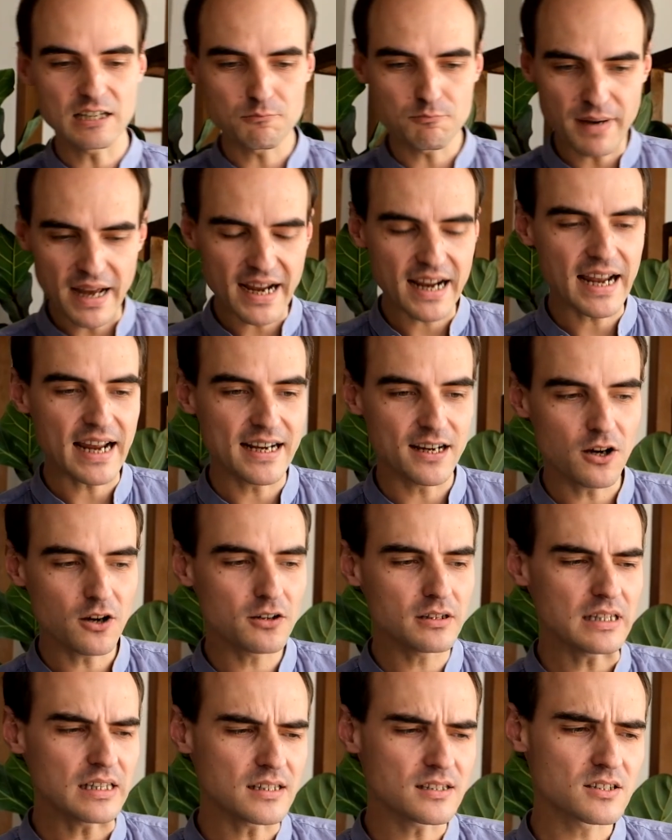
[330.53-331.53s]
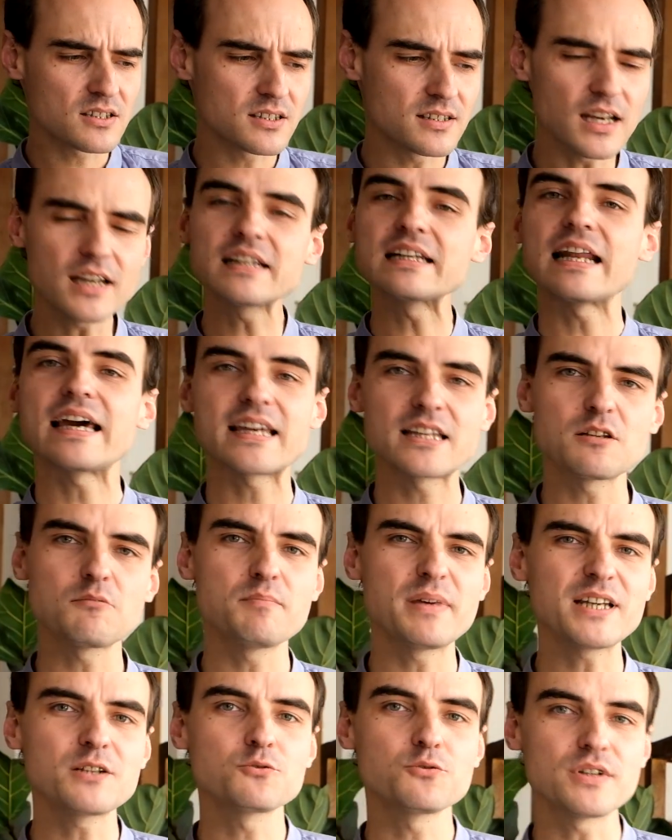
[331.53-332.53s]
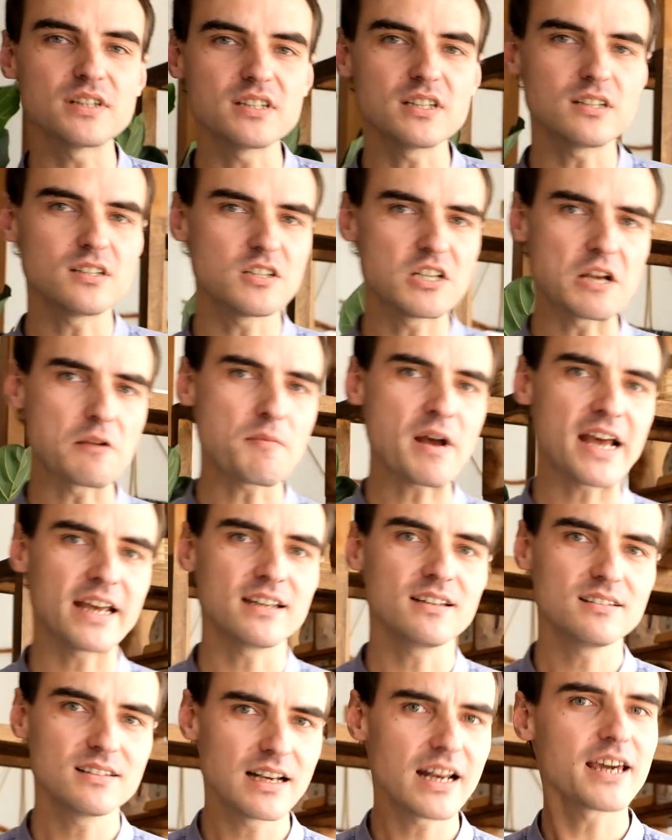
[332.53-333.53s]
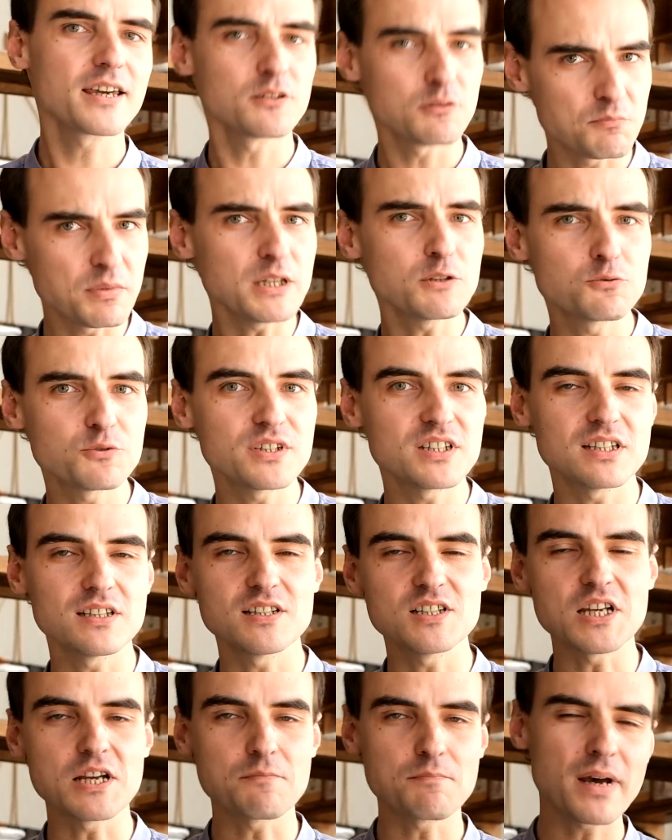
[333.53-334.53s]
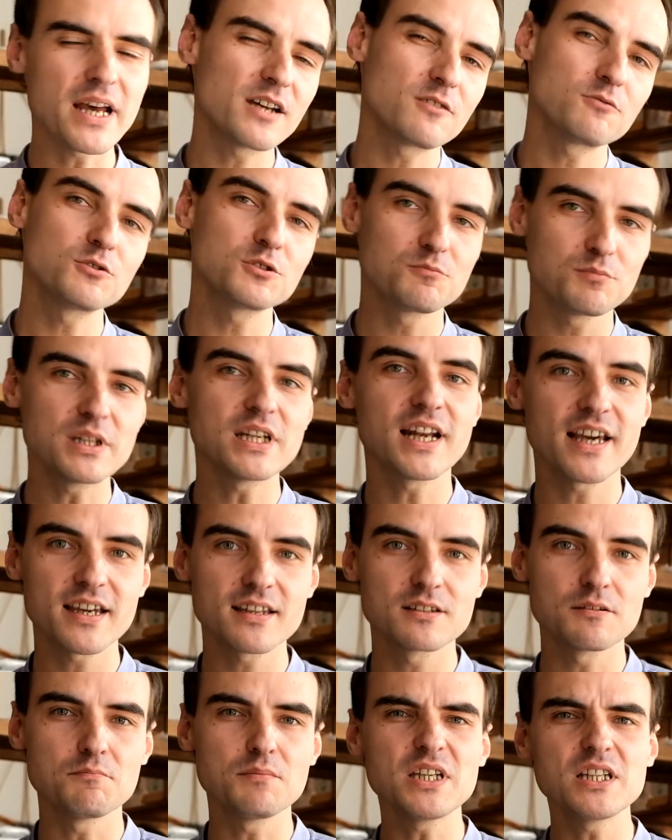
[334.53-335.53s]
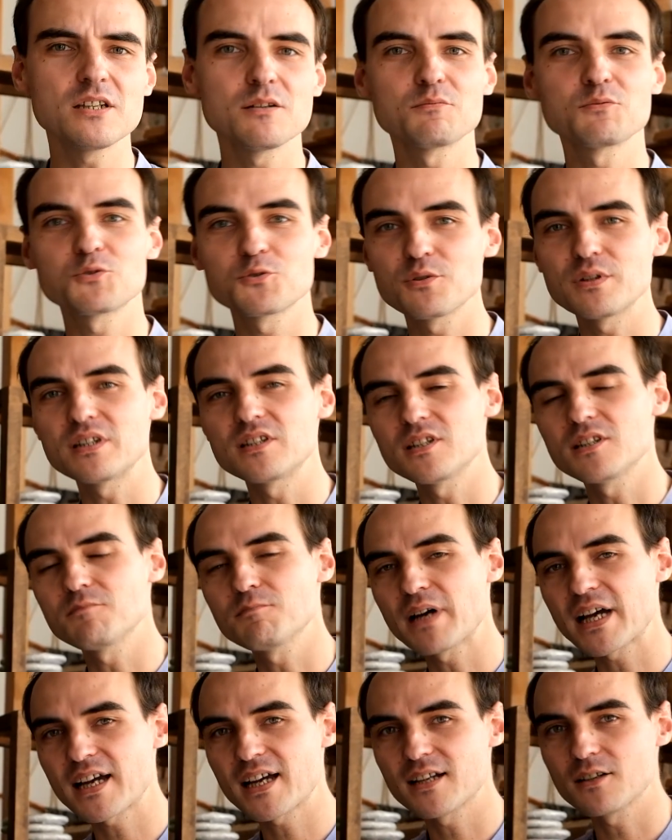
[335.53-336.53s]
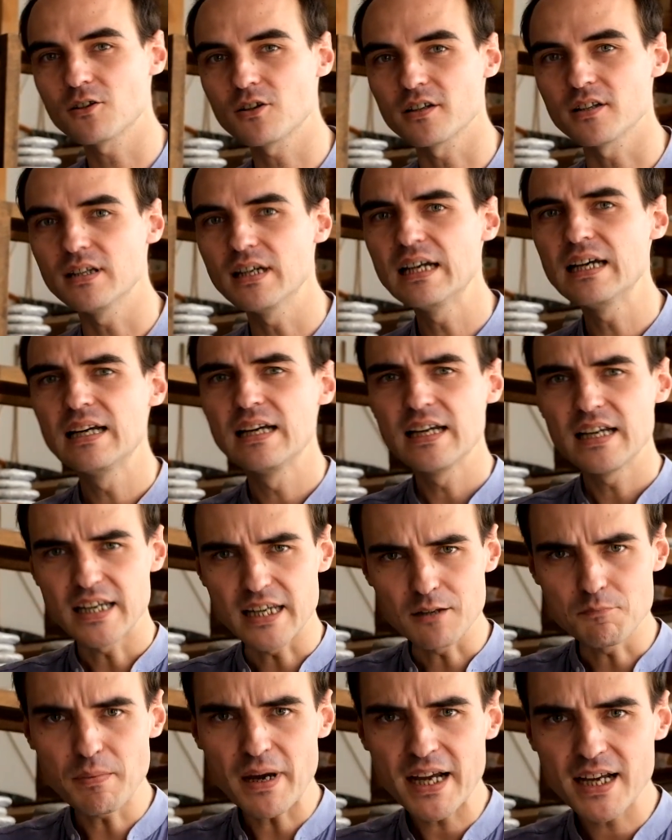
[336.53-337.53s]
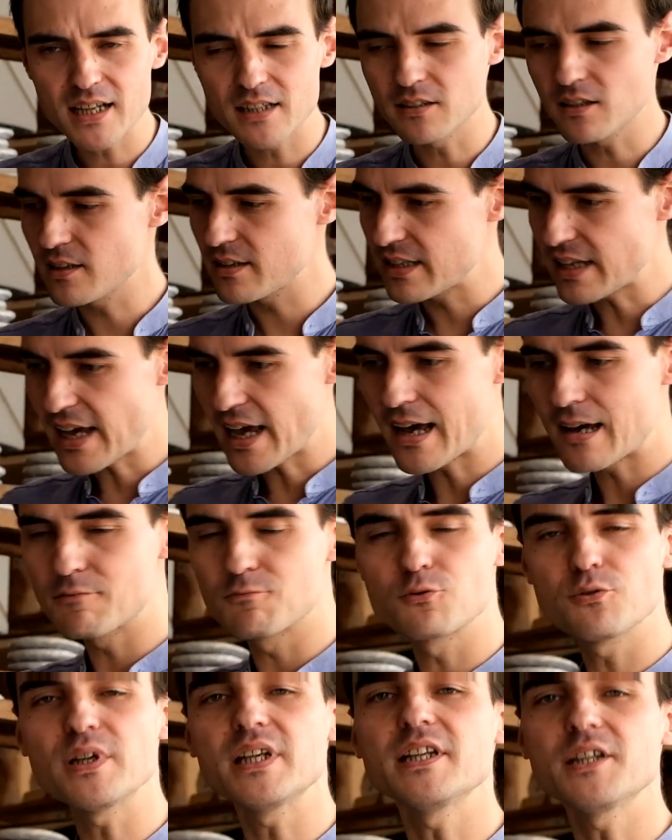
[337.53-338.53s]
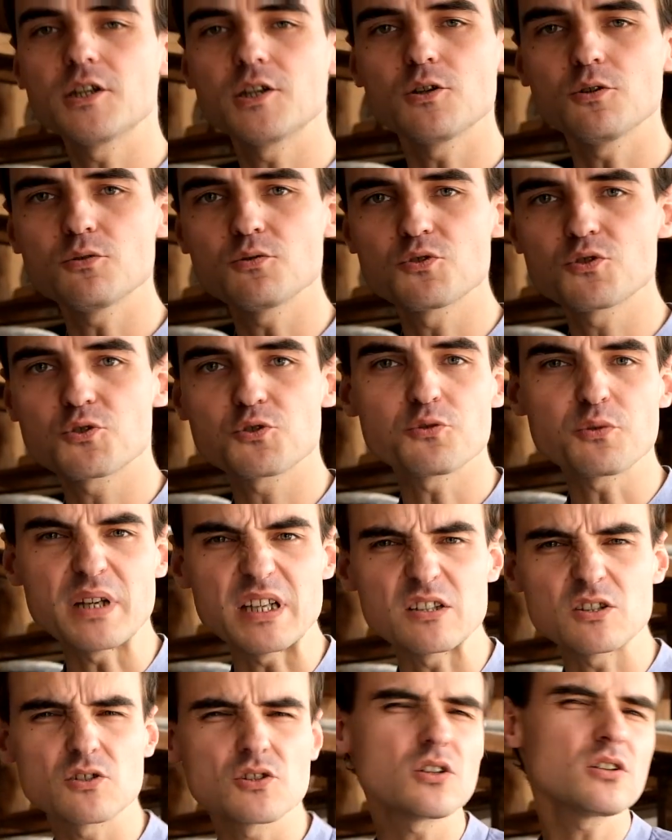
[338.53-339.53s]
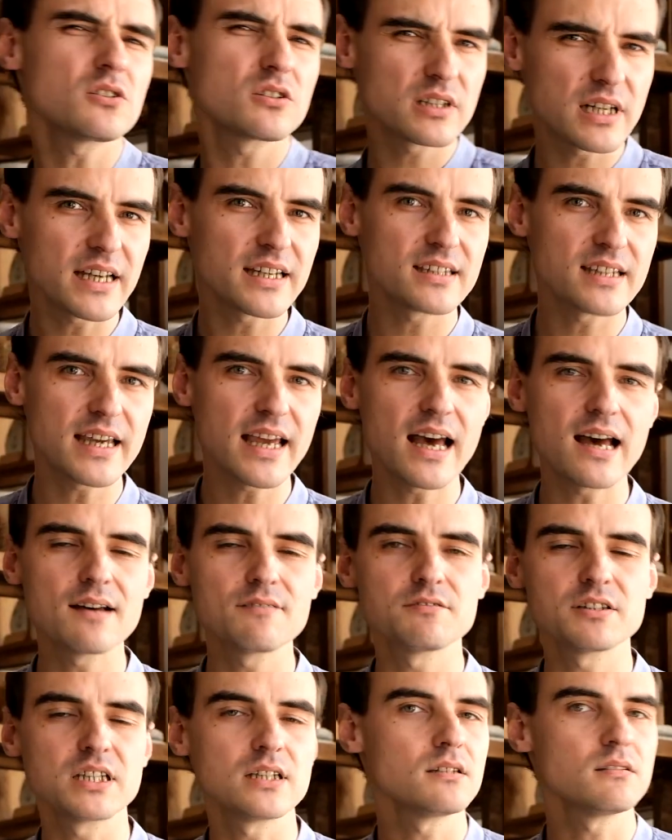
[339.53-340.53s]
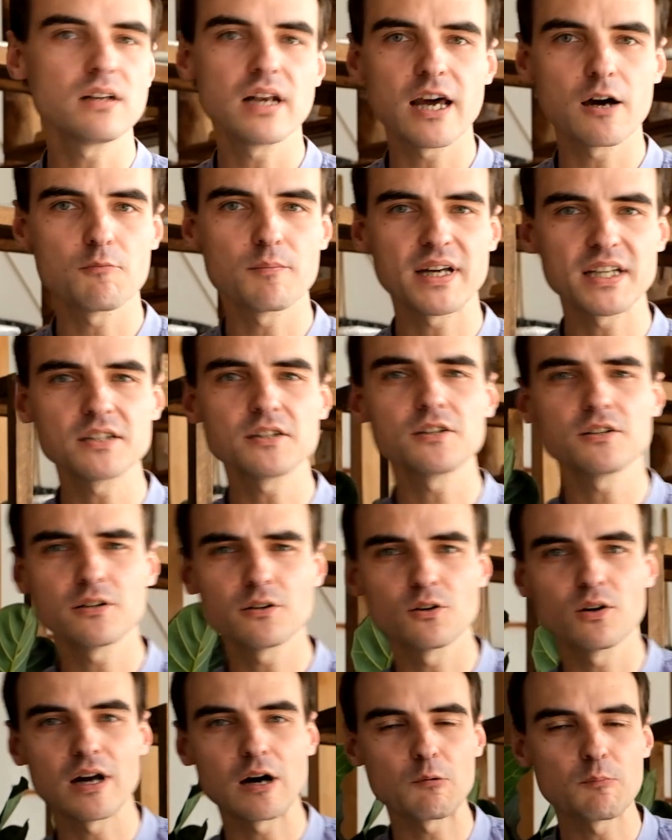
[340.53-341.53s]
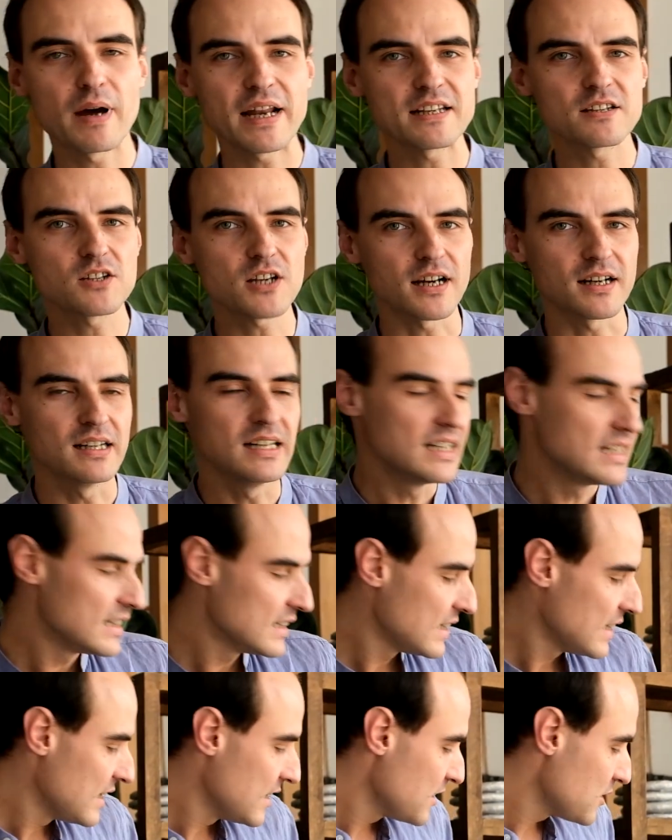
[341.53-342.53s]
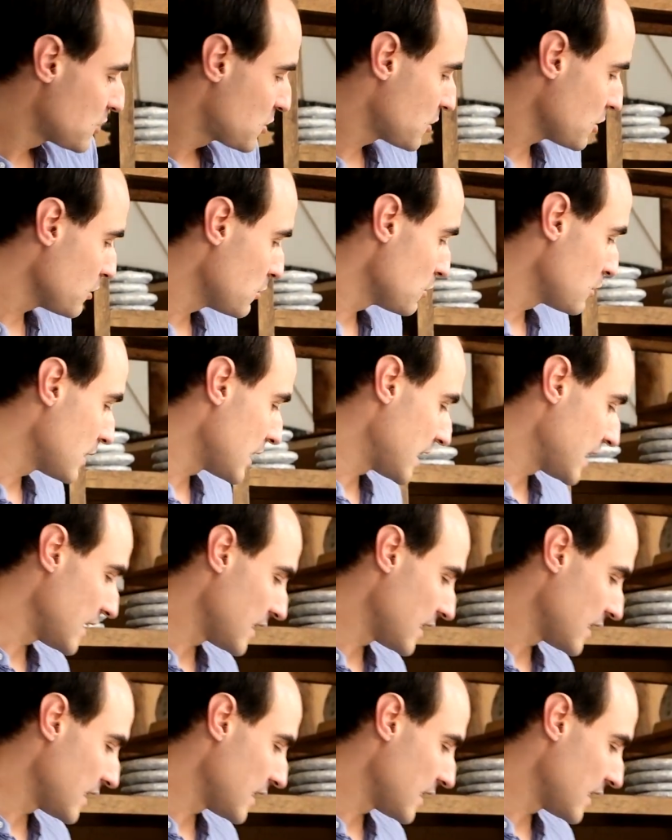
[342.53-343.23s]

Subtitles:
Bakanoi, it's not like the big trees in Jingmai. Like the big trees in Jingmai would be like the medium trees in Bakanoi. In Bakanoi they have really huge trees, just like they have in Laman or Lao Banzong. So